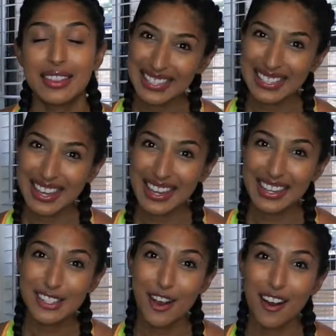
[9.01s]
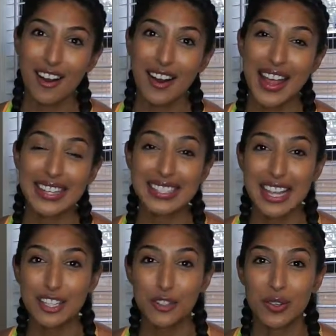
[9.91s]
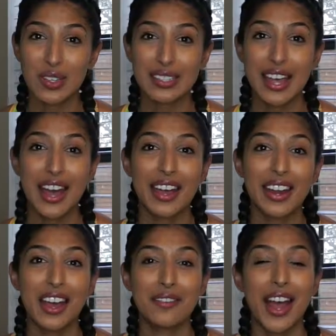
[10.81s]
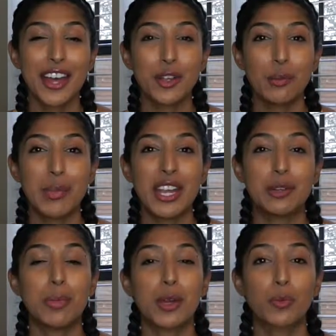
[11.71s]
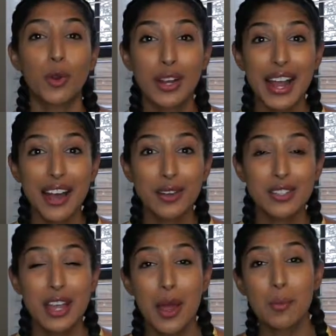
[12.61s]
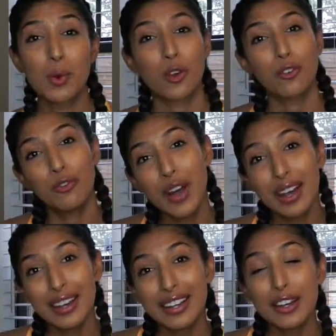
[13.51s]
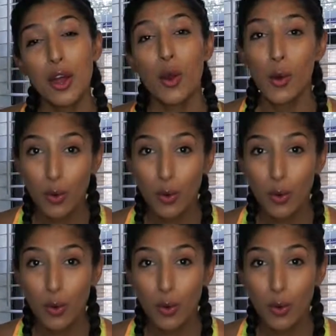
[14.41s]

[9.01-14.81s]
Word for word: These things are accessories that have either made my workouts more fun